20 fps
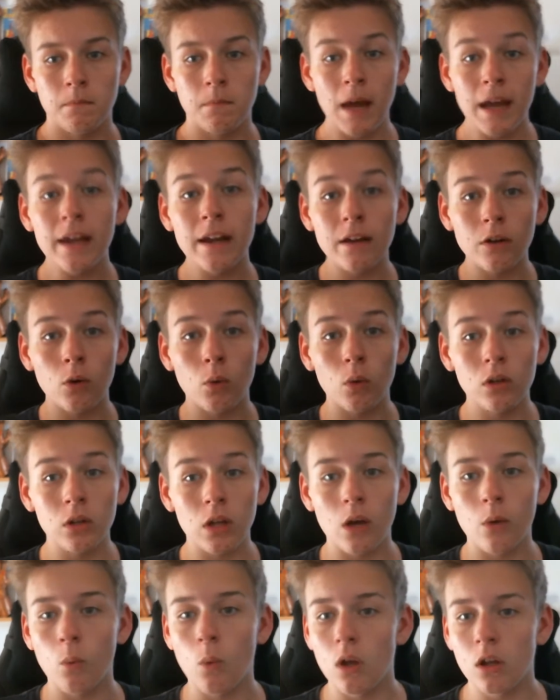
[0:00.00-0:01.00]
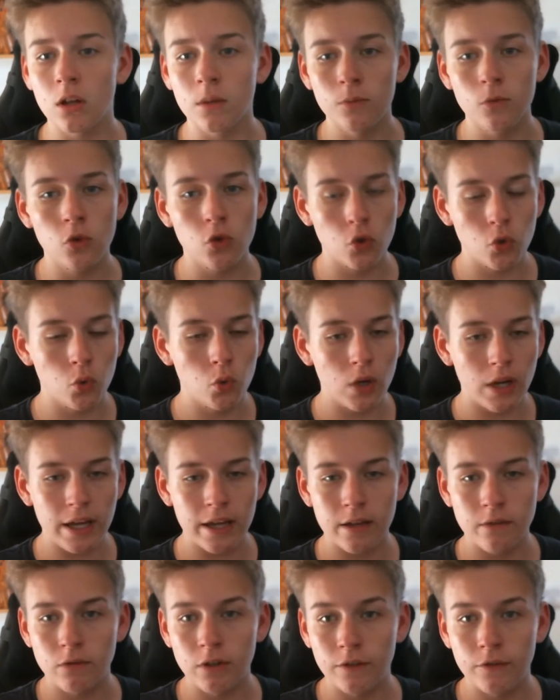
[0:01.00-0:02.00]
Hey everyone, and welcome to
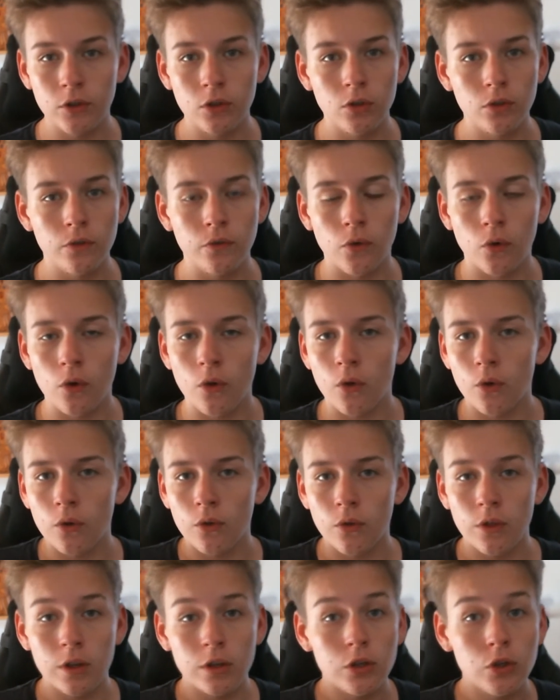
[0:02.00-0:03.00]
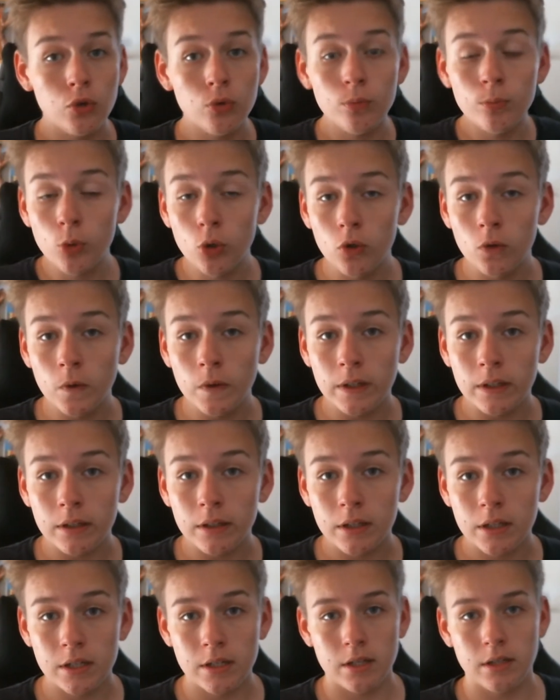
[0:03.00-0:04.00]
a review for the new movie
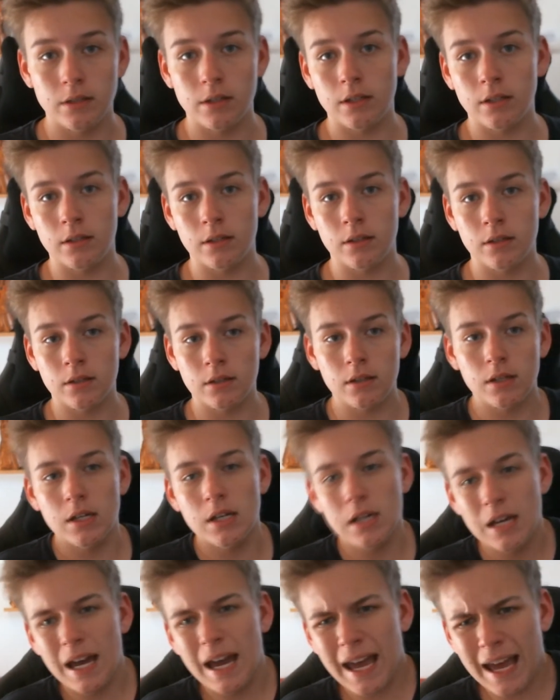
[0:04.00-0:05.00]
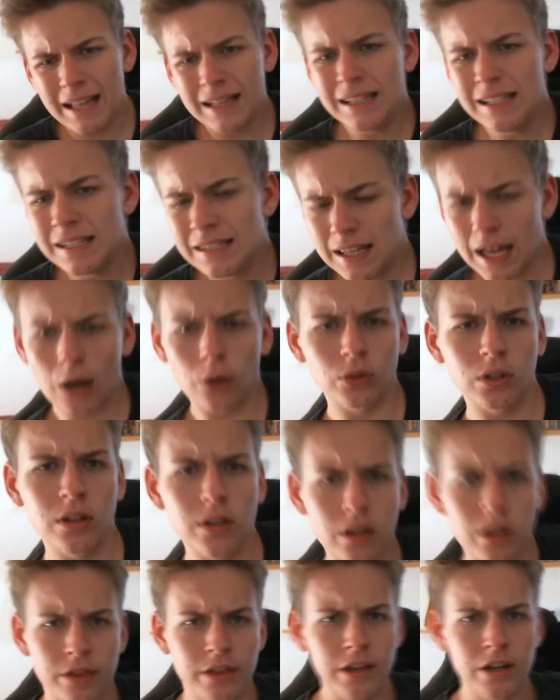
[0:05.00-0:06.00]
that is at least out in
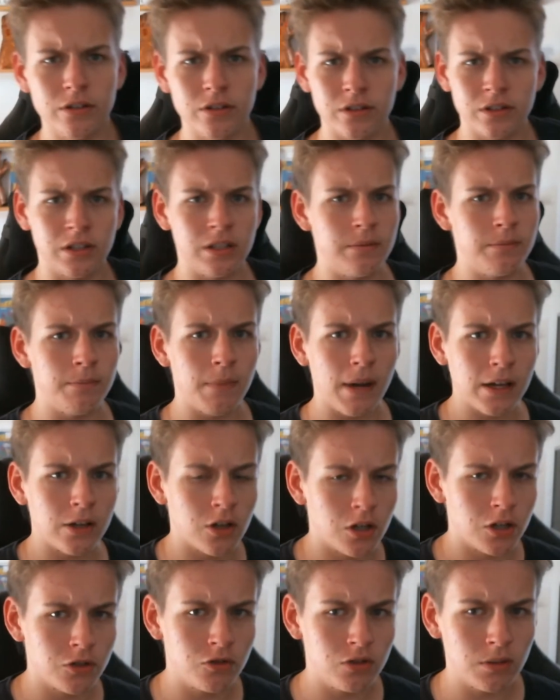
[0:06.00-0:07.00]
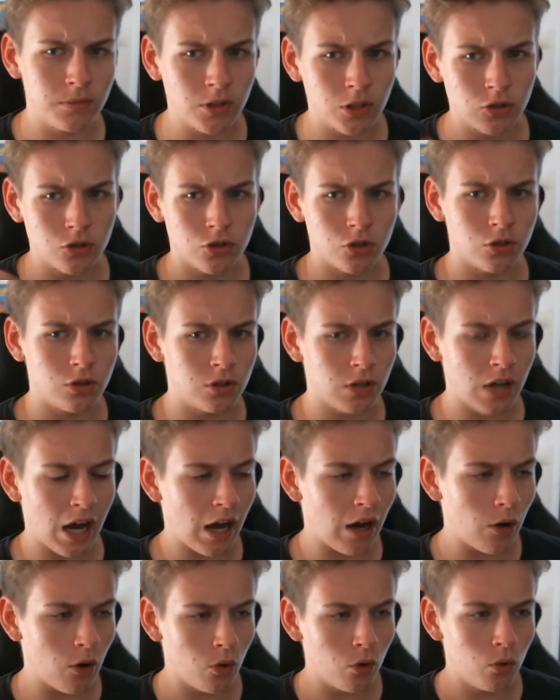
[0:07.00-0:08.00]
the theaters in my country. I'm not sure
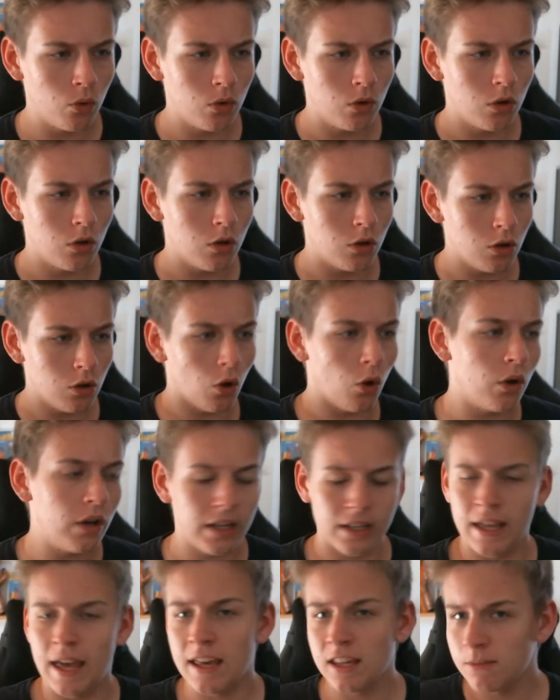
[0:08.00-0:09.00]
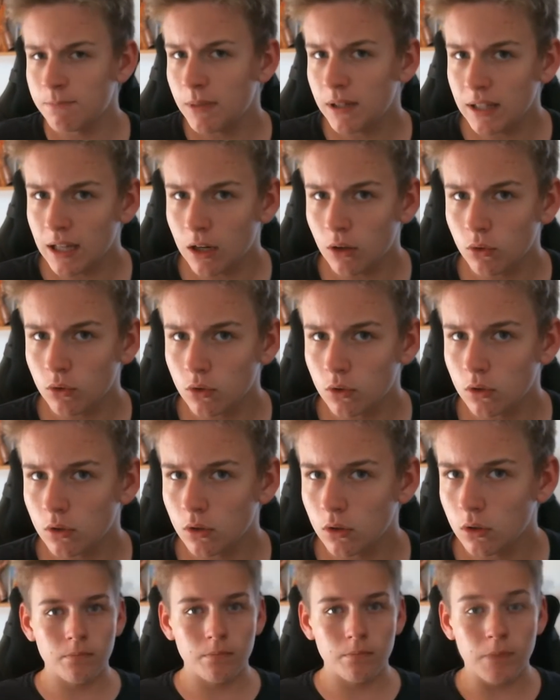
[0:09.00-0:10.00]
how long it has been out,
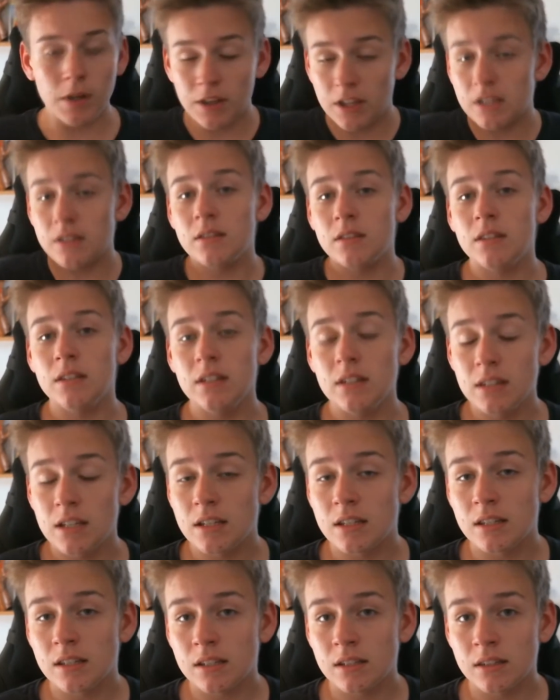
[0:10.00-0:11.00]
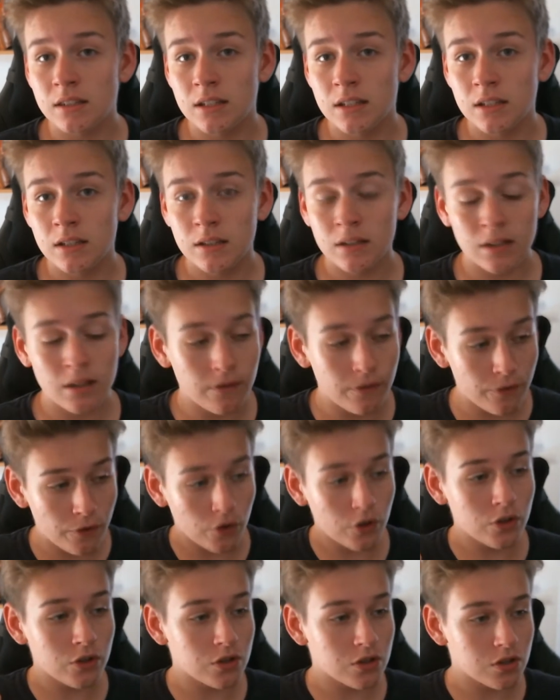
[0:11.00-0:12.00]
but this is the
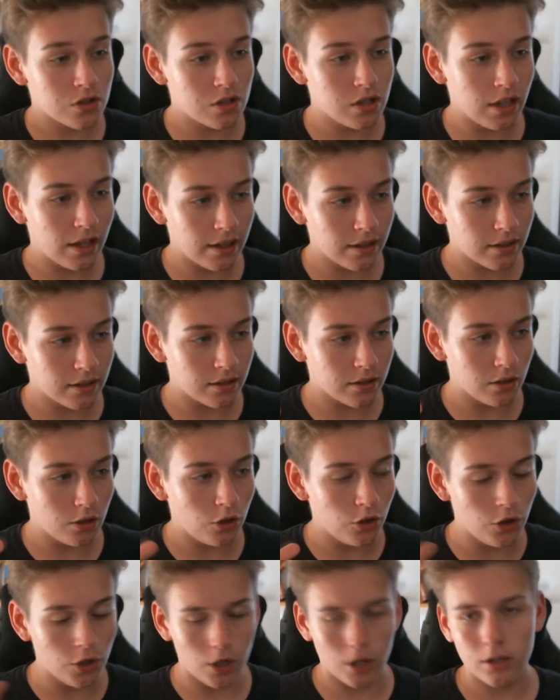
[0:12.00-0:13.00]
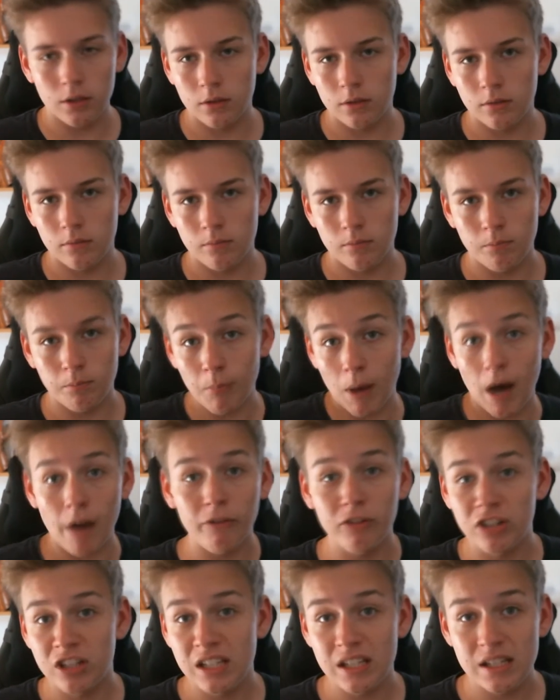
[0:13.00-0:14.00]
first like non-Marvel
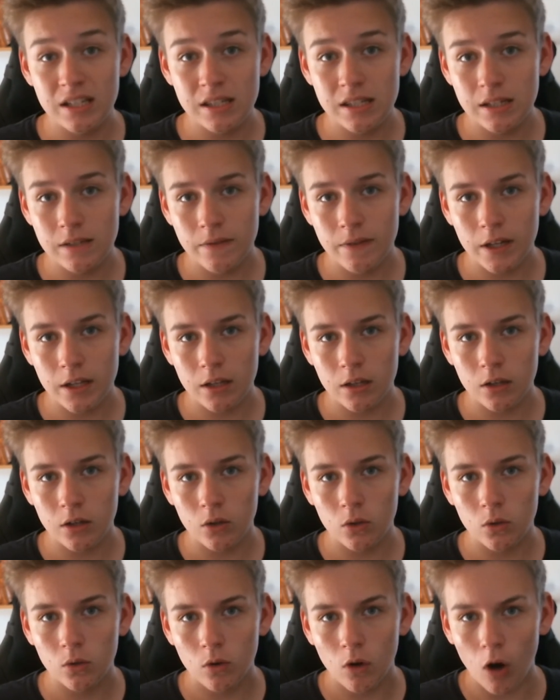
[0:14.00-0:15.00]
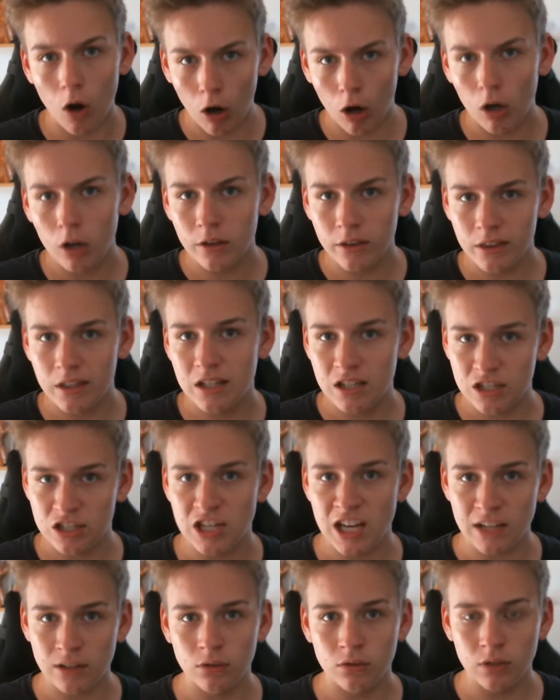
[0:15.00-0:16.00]
DC video on this
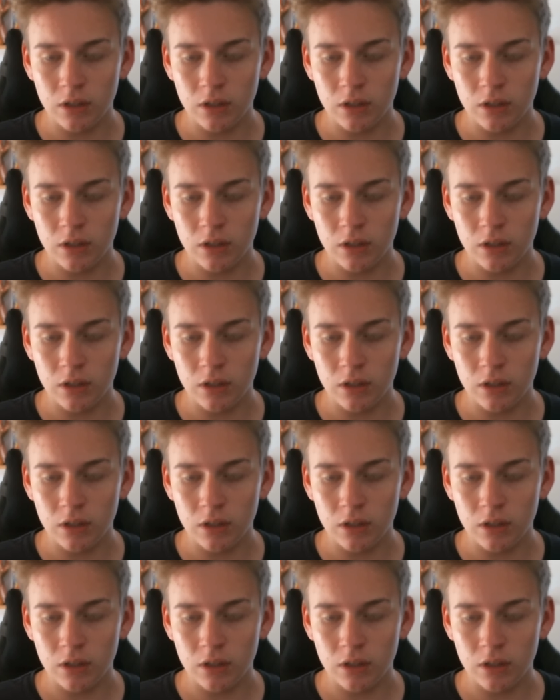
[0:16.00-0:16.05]
channel.